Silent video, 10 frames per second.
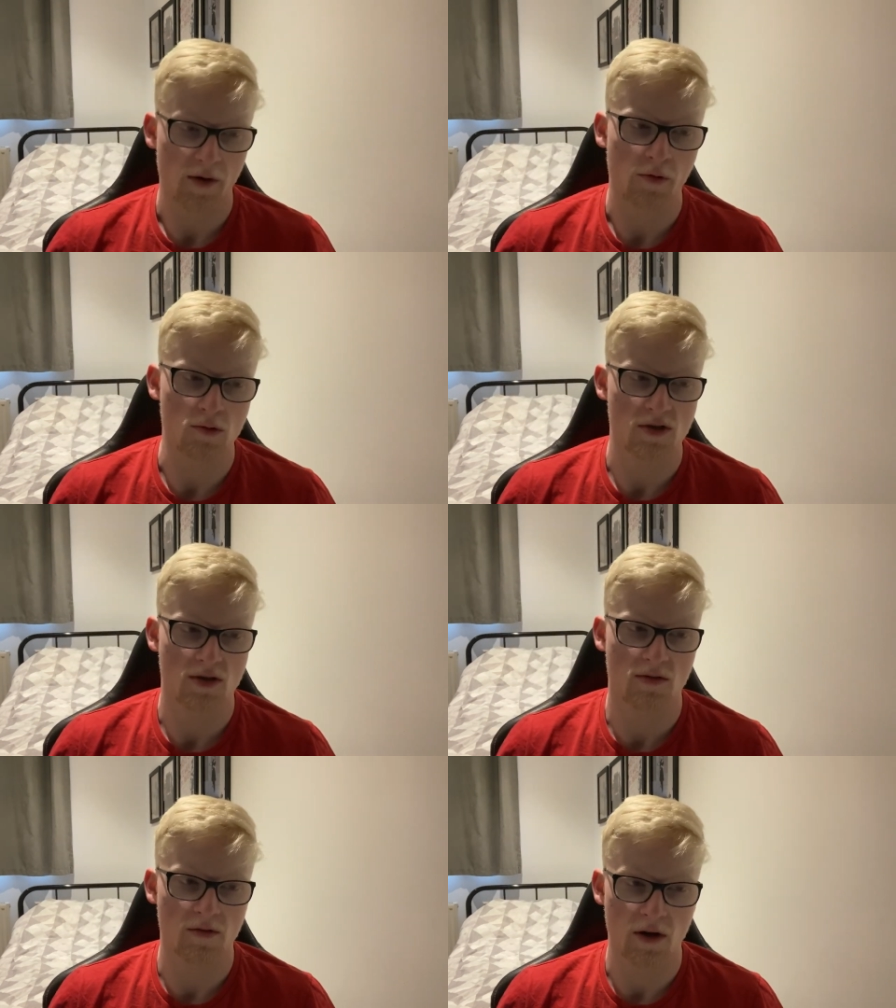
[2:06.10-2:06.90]

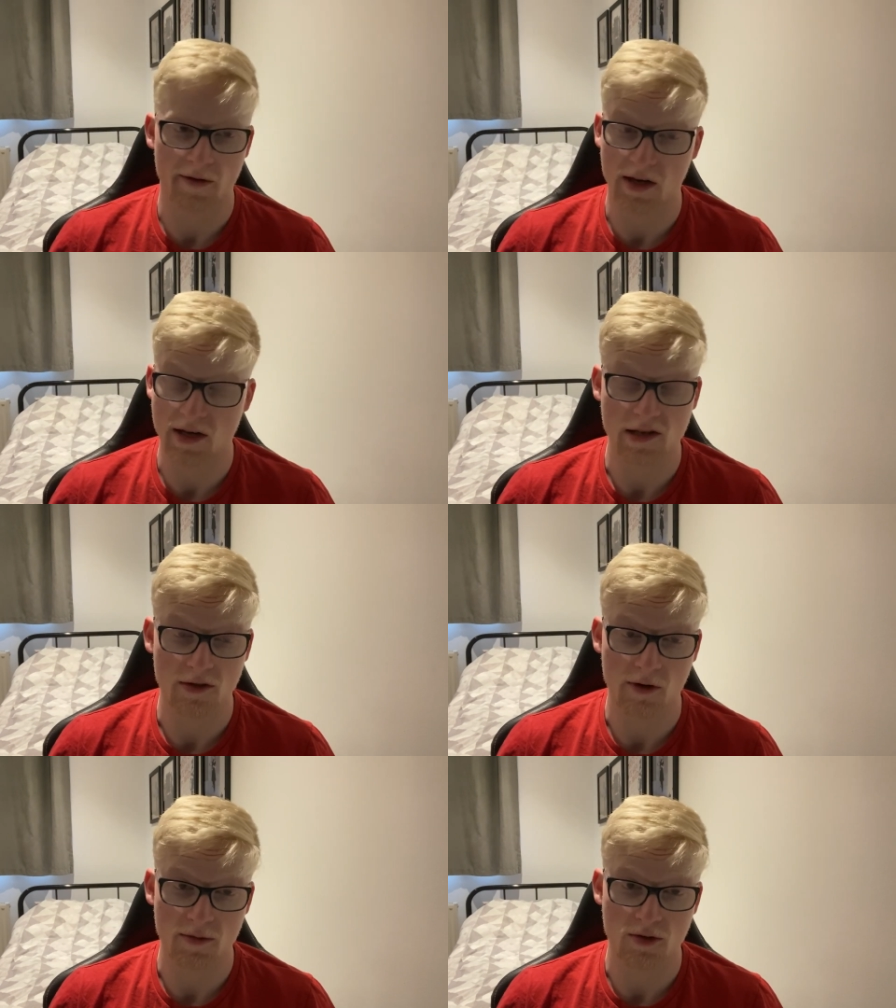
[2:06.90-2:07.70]
thoughts via an
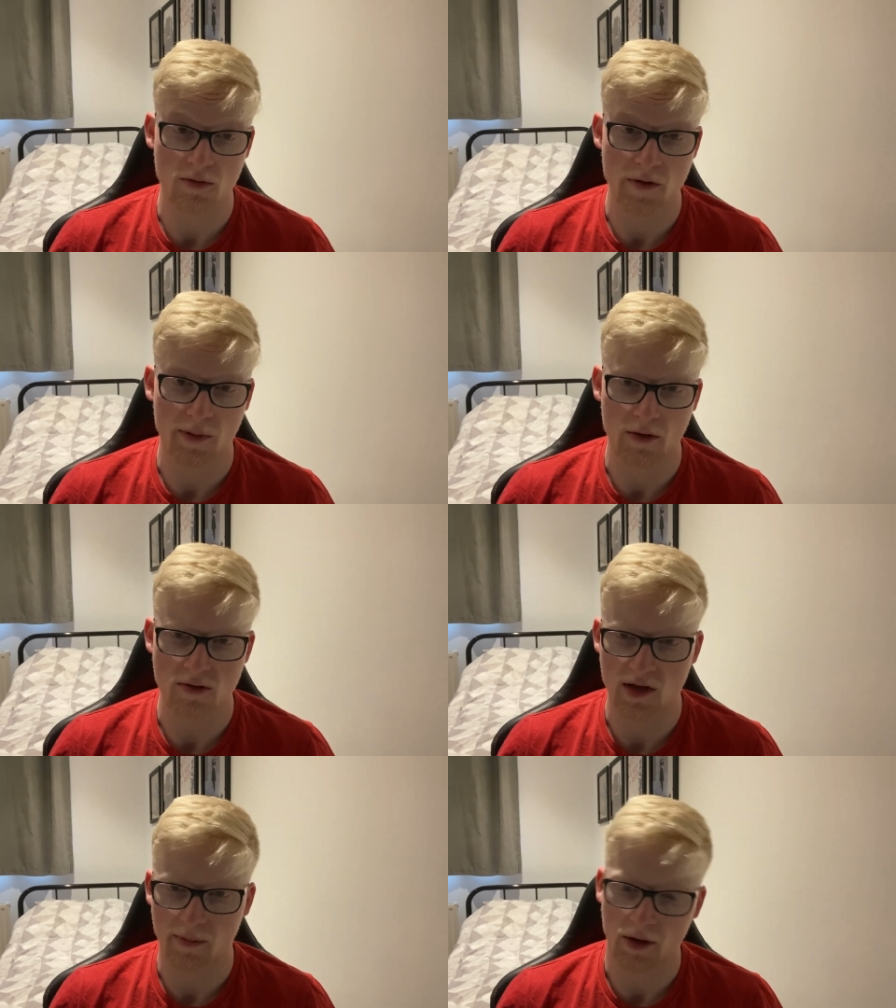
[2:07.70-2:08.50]
Instagram story
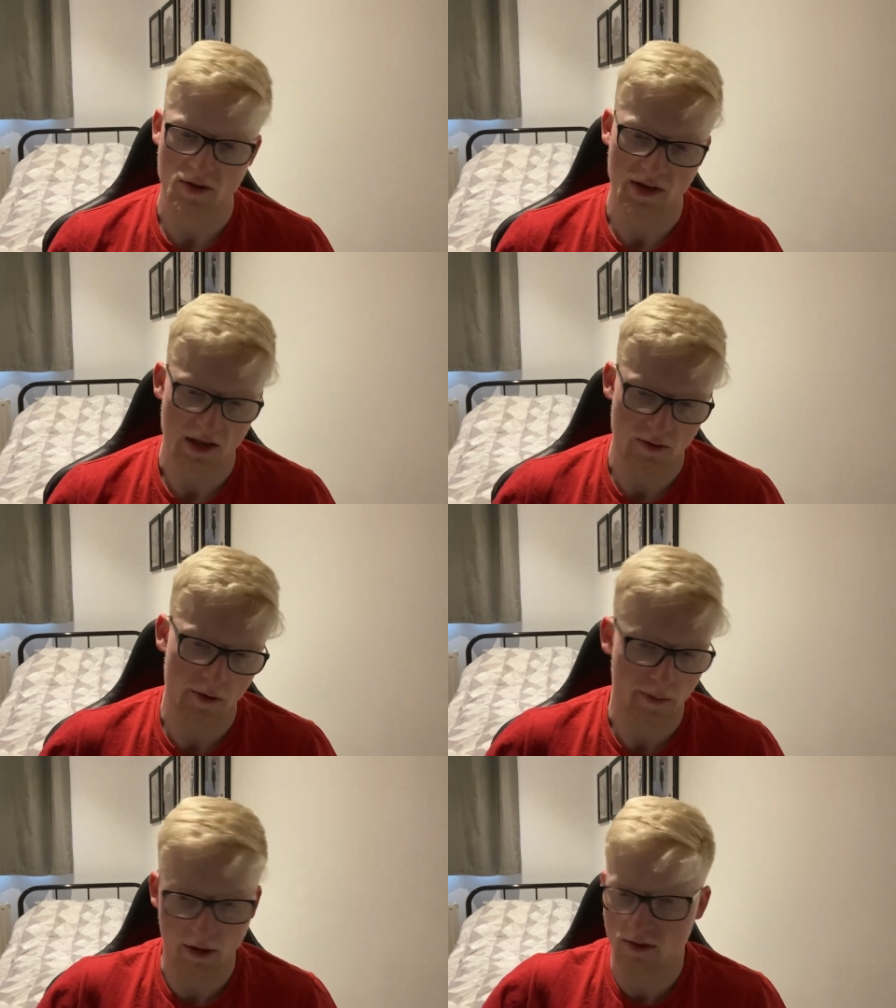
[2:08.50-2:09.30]
post and I posted that
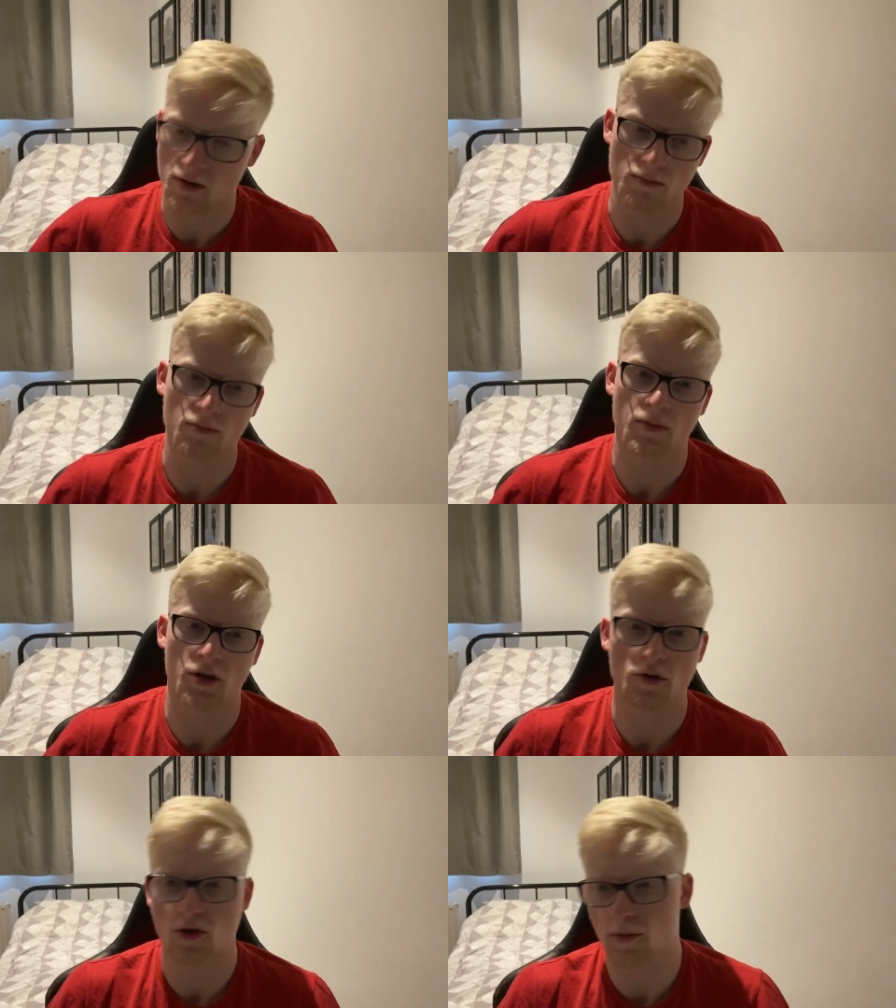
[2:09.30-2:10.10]
story post on my
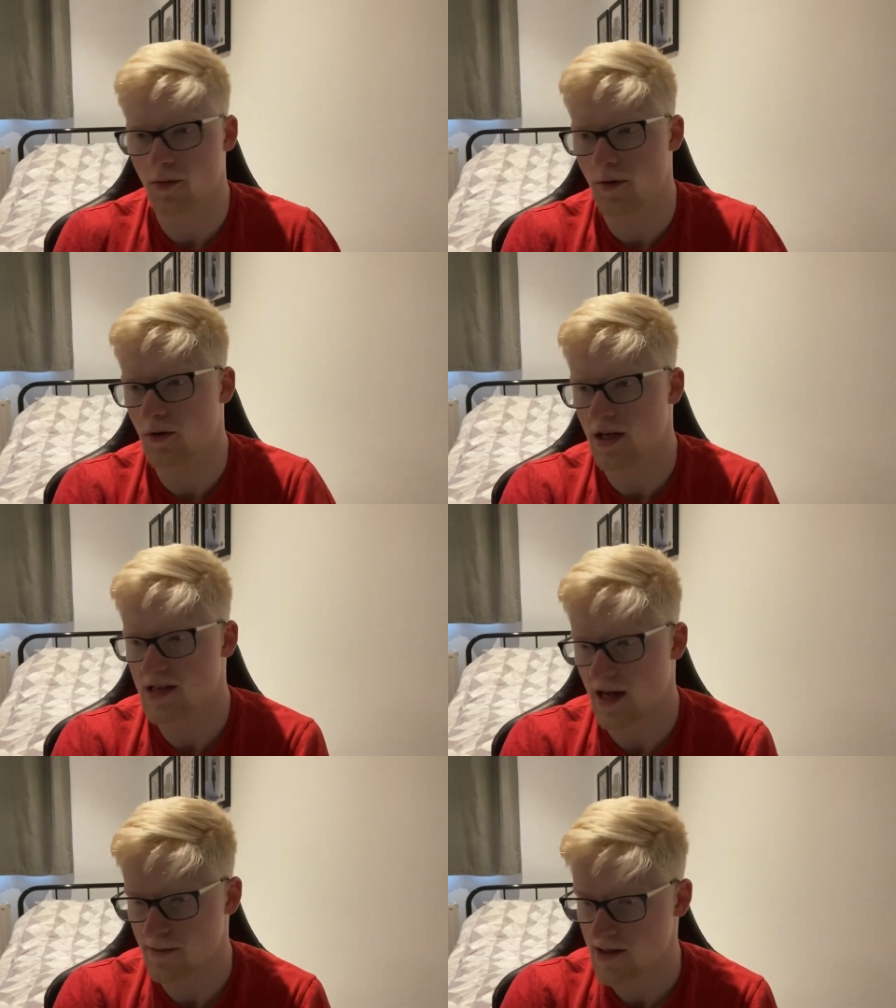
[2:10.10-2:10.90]
YouTube community
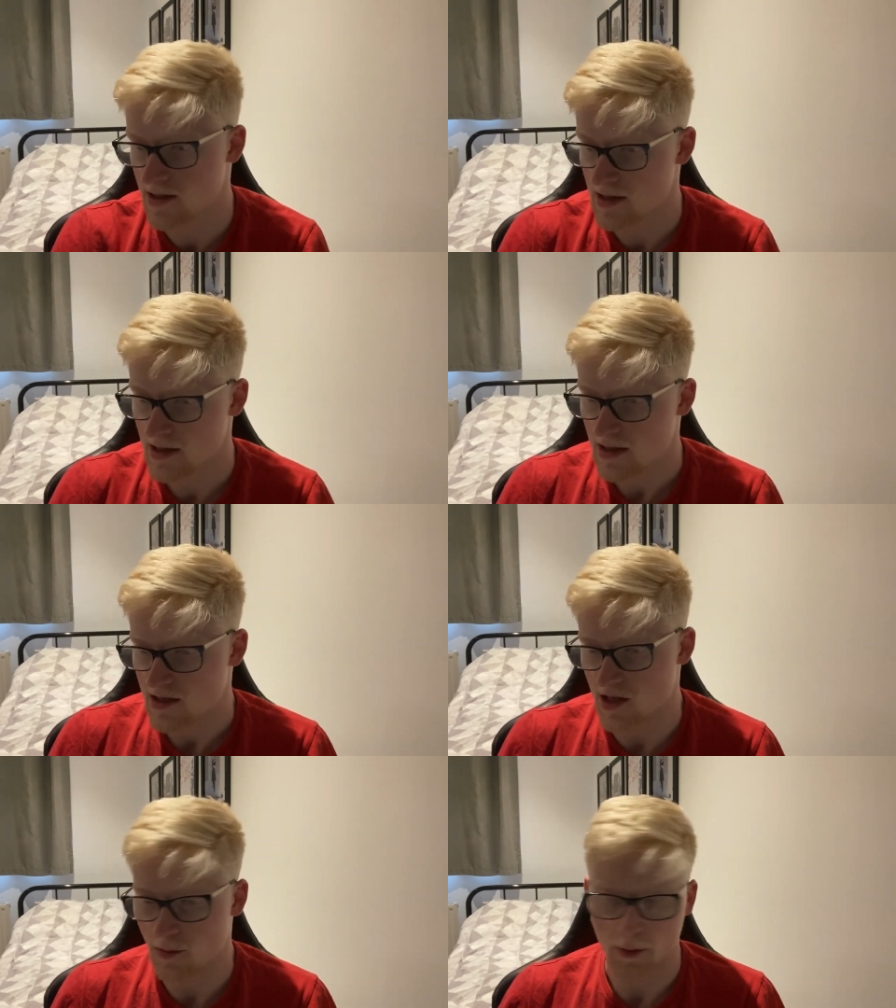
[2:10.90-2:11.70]
tabs.
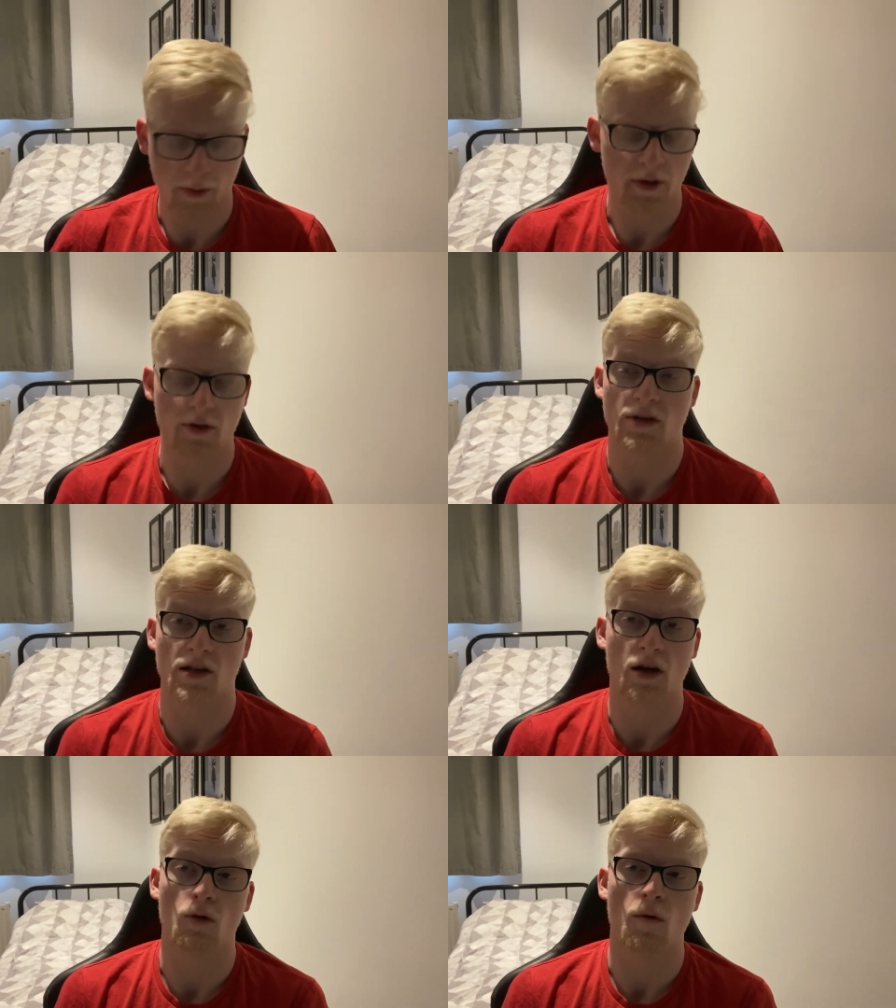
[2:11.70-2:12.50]
So you probably already
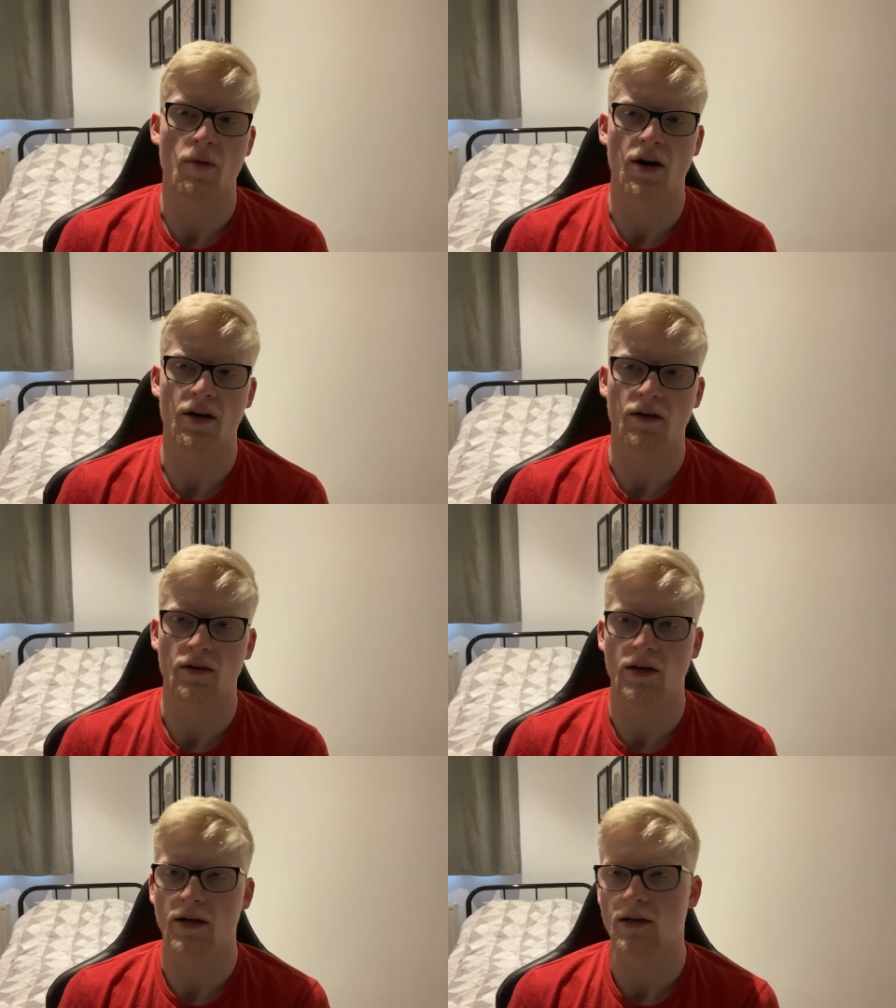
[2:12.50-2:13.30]
know what my
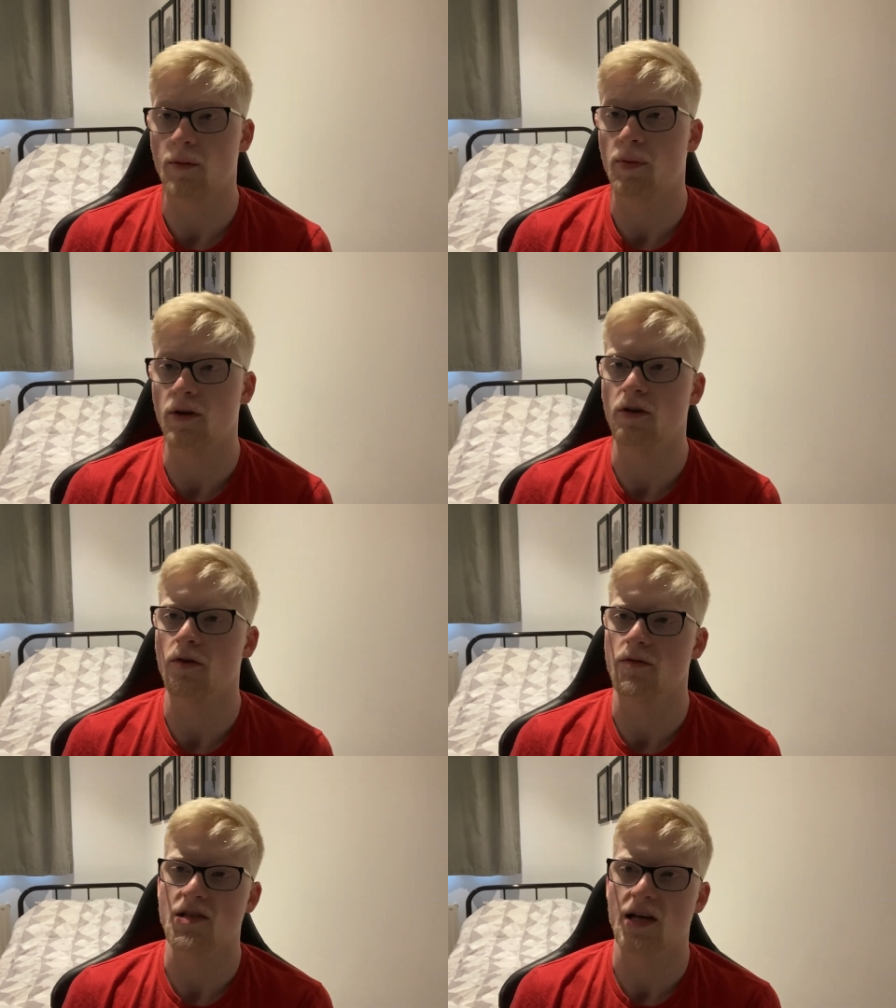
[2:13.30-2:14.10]
uh, opinion
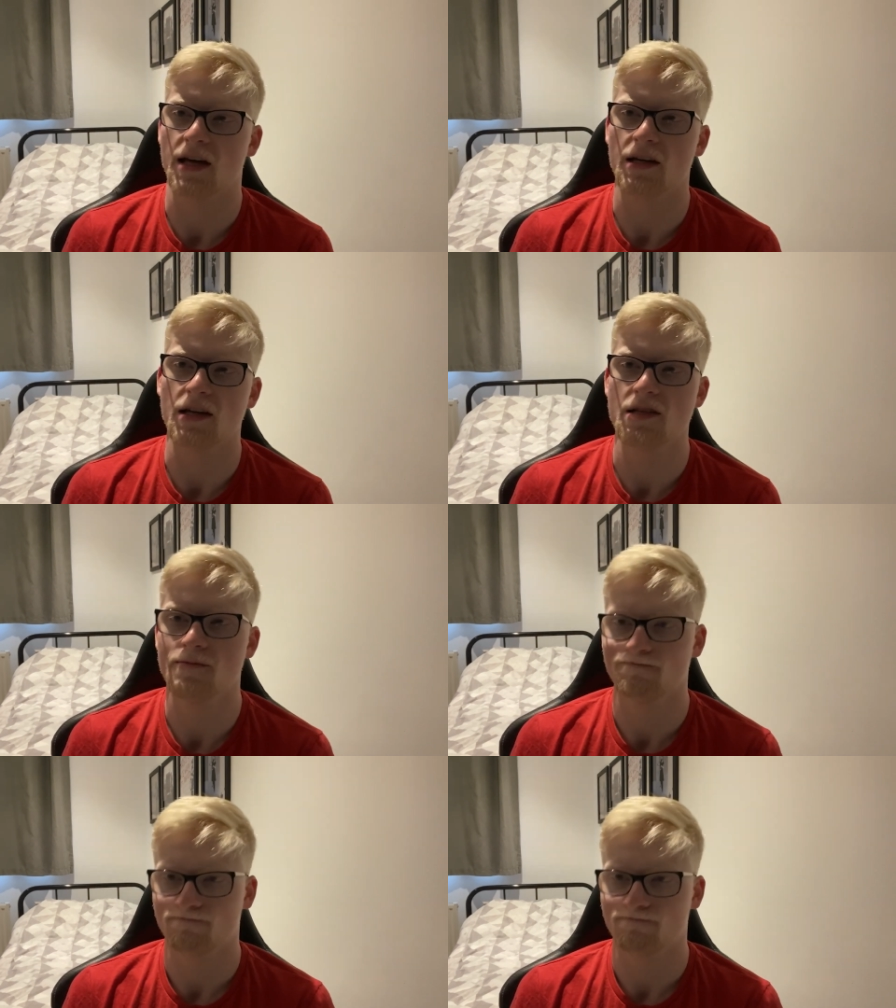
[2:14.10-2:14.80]
of the sacking is.